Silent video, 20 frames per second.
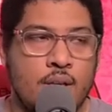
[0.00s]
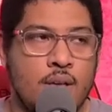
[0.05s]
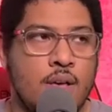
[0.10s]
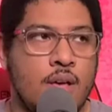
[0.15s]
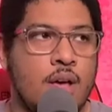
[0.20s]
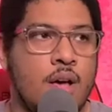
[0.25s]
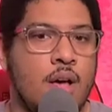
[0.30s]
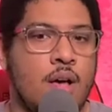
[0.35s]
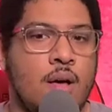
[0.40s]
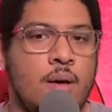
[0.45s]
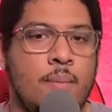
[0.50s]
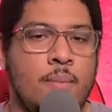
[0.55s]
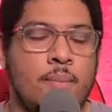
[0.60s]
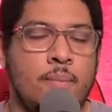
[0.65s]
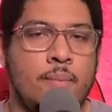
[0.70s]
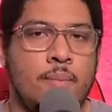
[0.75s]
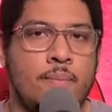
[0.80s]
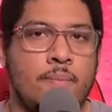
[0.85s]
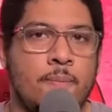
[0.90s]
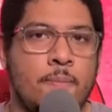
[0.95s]
um,
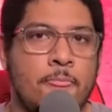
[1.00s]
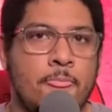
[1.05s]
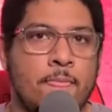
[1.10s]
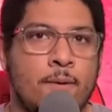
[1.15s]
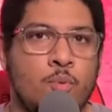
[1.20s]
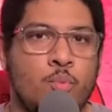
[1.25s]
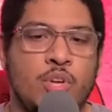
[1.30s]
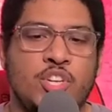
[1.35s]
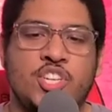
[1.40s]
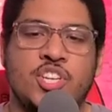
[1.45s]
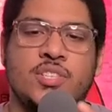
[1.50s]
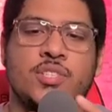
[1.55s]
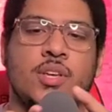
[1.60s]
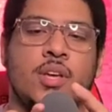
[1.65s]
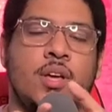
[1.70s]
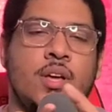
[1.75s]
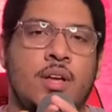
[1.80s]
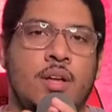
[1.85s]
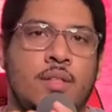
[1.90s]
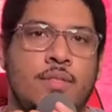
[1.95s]
which is a,
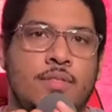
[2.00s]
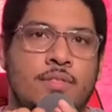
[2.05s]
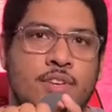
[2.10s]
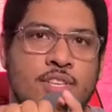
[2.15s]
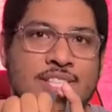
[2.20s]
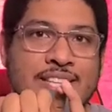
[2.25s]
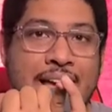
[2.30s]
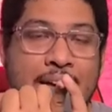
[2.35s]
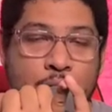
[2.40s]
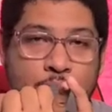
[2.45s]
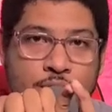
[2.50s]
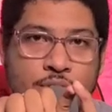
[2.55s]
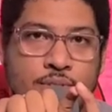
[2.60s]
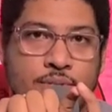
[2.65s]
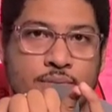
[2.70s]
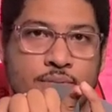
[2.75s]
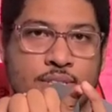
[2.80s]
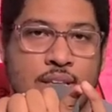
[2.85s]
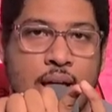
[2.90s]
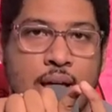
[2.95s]
a, the sound
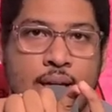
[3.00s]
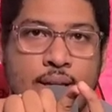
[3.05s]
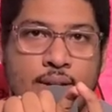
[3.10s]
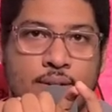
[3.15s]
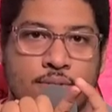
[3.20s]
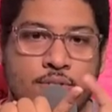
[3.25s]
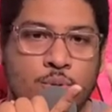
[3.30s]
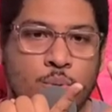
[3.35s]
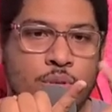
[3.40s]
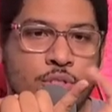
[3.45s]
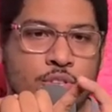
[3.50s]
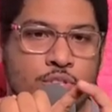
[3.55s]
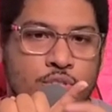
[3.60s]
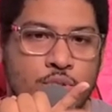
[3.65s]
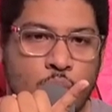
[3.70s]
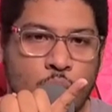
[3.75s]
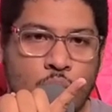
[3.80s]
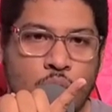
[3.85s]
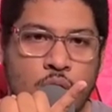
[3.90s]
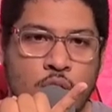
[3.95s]
side, doing the
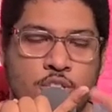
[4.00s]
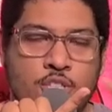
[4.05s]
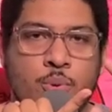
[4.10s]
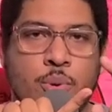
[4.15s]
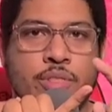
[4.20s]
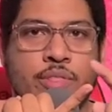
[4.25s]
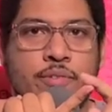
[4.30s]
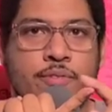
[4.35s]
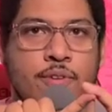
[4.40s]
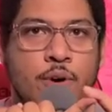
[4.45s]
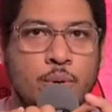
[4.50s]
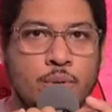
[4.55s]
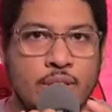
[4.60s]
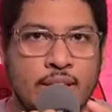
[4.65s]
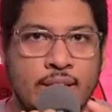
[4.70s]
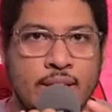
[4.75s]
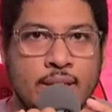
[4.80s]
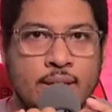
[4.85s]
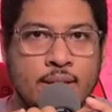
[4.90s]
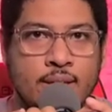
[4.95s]
score, doing the
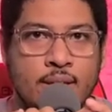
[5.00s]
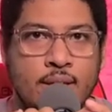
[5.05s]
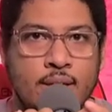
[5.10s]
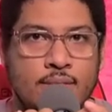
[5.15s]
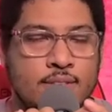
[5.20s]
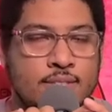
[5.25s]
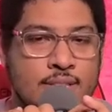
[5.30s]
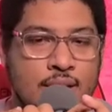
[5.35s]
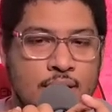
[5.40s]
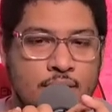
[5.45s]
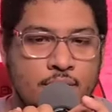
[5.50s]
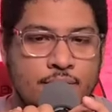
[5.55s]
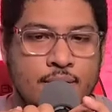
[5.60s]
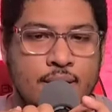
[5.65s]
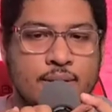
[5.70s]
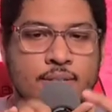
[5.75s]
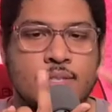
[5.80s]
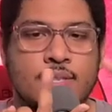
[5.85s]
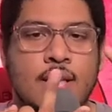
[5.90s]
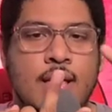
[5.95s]
Foley, the sound
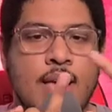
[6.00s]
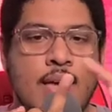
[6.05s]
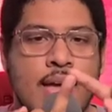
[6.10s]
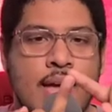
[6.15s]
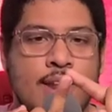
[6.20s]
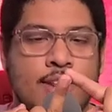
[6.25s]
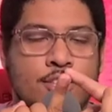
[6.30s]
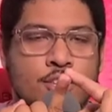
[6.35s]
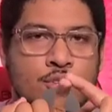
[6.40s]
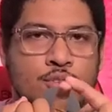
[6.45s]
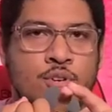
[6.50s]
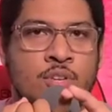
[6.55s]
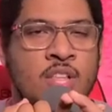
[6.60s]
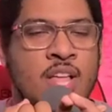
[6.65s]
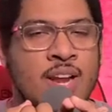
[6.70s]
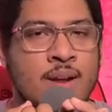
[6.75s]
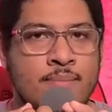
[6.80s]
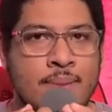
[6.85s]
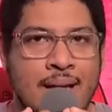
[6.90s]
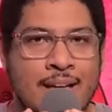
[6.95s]
effects, and Industrial
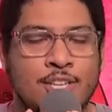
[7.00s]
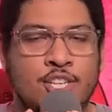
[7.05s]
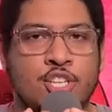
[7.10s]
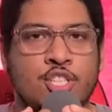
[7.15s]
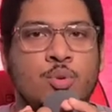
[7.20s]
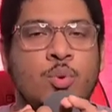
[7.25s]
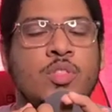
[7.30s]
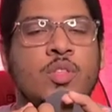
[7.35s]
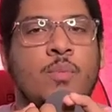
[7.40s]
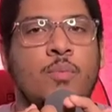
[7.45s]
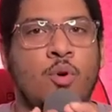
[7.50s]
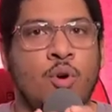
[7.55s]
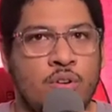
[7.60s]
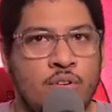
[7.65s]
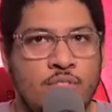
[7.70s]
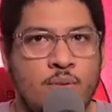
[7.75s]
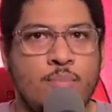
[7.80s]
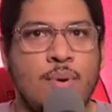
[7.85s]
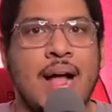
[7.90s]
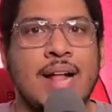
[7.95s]
Light and Magic doing the, all
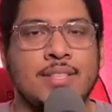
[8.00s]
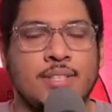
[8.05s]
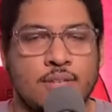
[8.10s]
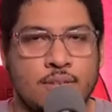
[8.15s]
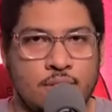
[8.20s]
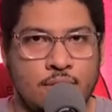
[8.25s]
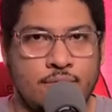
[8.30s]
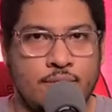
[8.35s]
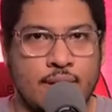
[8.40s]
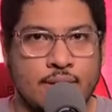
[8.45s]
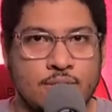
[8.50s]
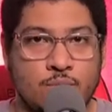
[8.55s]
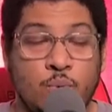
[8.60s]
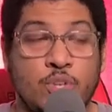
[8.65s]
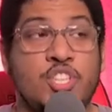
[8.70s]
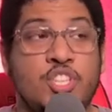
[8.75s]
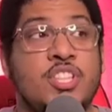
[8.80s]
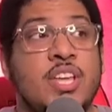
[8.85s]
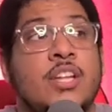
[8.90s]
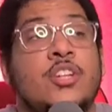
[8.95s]
the practical effects,
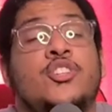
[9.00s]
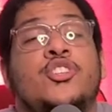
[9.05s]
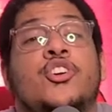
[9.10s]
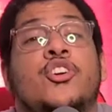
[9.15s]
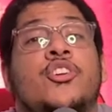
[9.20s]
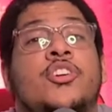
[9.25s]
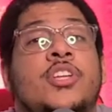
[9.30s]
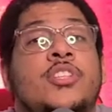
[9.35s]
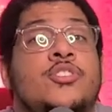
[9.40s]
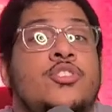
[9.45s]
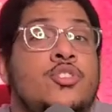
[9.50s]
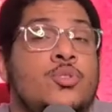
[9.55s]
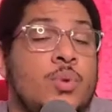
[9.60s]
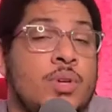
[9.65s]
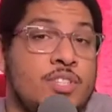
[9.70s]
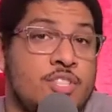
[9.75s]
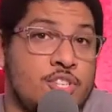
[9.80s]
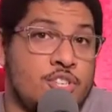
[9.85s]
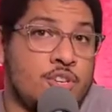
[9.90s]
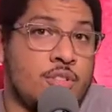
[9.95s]
which then turned into doing
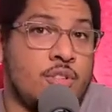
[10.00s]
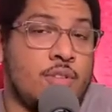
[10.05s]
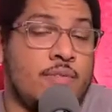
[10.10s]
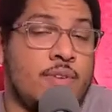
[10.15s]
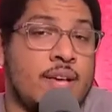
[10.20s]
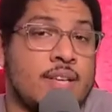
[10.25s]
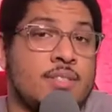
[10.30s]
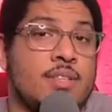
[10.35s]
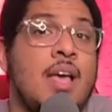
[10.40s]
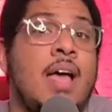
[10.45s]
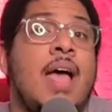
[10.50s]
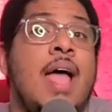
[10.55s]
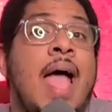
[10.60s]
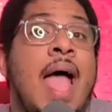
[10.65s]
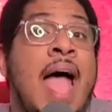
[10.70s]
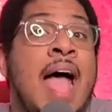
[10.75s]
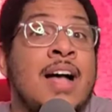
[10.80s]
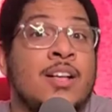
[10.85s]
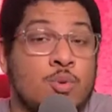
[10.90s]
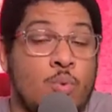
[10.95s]
digital effects
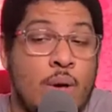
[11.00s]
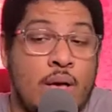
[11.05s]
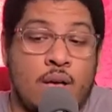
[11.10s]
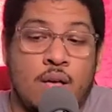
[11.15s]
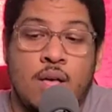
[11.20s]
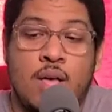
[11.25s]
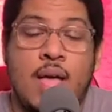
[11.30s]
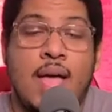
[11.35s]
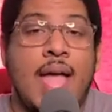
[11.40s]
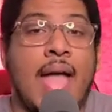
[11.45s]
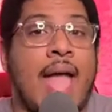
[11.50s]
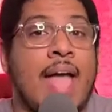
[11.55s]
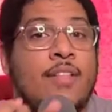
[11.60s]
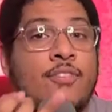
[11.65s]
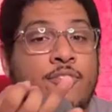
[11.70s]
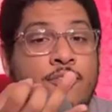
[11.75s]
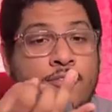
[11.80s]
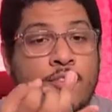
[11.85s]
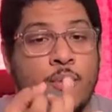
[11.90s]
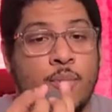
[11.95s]
as well. And
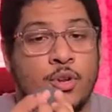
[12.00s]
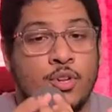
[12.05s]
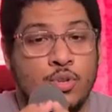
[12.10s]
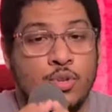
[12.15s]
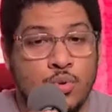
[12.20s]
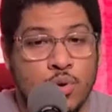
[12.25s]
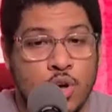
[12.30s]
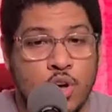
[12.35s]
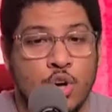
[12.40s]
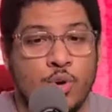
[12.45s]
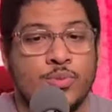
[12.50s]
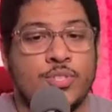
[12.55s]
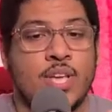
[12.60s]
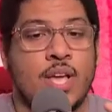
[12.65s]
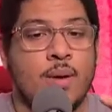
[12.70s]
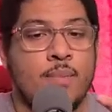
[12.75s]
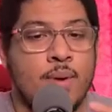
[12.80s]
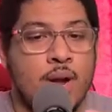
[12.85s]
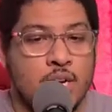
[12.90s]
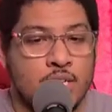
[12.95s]
from A New Hope to
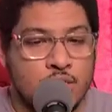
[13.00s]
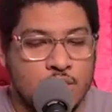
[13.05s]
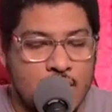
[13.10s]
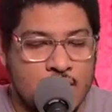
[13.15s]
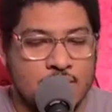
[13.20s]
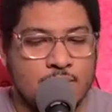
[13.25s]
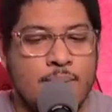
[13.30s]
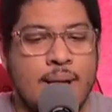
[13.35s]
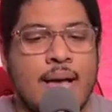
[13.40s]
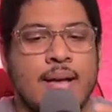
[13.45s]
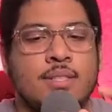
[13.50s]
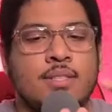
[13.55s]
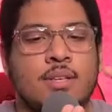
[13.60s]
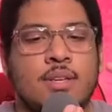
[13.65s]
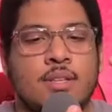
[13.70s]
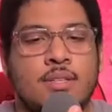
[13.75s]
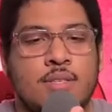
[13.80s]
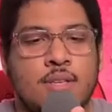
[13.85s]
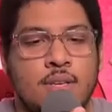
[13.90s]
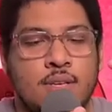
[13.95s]
Empire Strikes Back
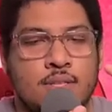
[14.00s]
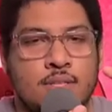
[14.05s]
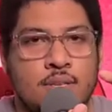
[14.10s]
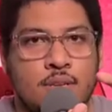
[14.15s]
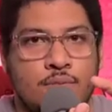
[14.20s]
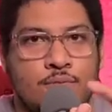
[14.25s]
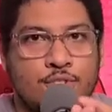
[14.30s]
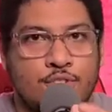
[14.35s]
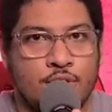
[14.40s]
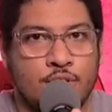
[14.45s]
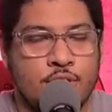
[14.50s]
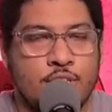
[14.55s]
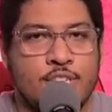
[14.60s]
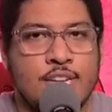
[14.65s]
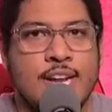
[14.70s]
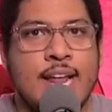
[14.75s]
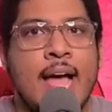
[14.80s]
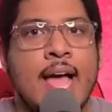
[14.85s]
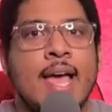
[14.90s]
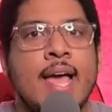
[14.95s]
to, to, to Return of the
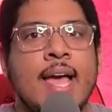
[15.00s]
Jedi,